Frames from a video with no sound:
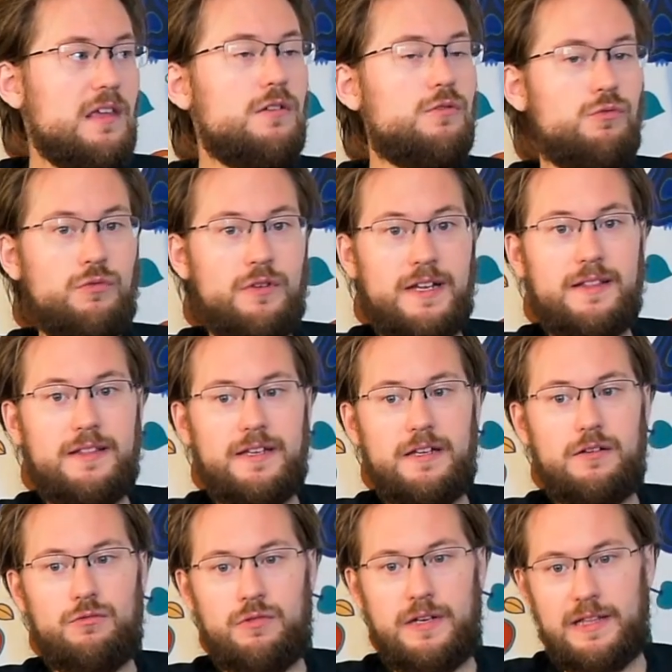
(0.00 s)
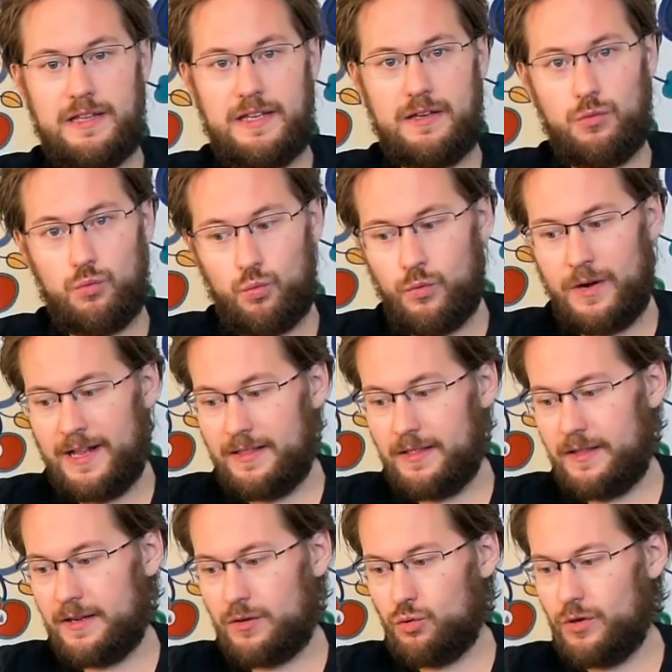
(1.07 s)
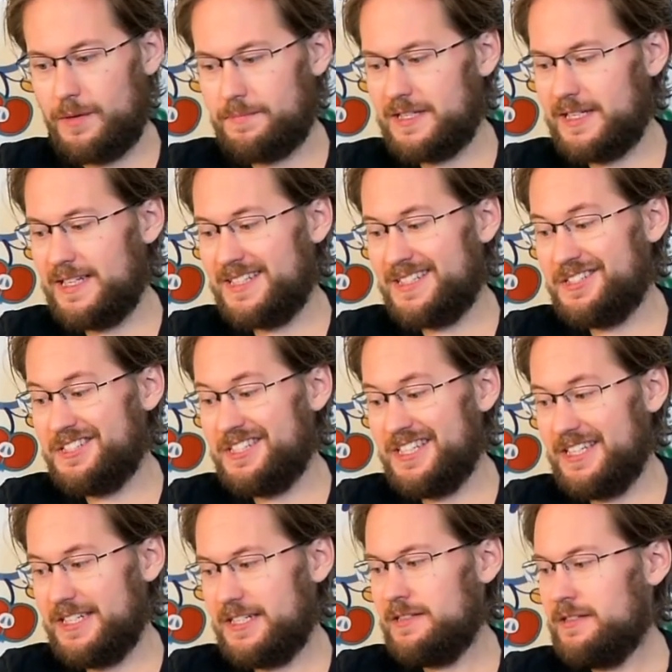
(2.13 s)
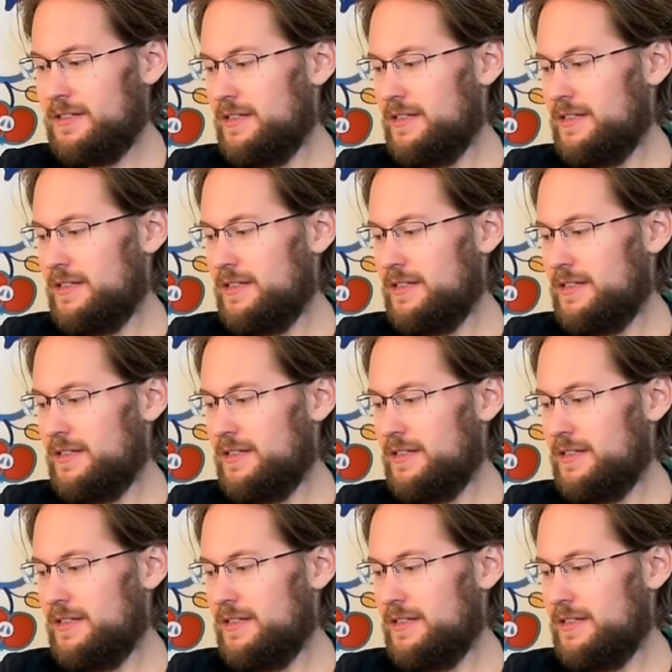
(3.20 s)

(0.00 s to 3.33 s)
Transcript: really well equipped indeed.